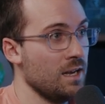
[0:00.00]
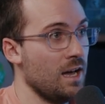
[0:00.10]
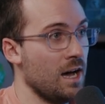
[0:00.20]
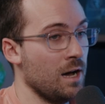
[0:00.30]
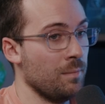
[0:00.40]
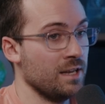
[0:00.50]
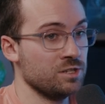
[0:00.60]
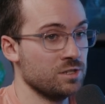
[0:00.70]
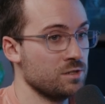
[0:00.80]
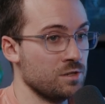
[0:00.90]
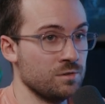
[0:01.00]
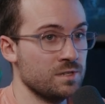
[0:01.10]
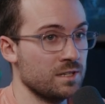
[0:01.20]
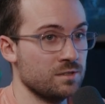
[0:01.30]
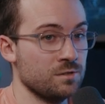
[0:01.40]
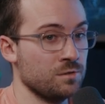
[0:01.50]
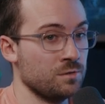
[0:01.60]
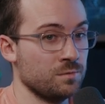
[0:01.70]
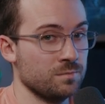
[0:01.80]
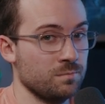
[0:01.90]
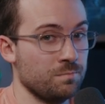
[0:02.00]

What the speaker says: and just use it to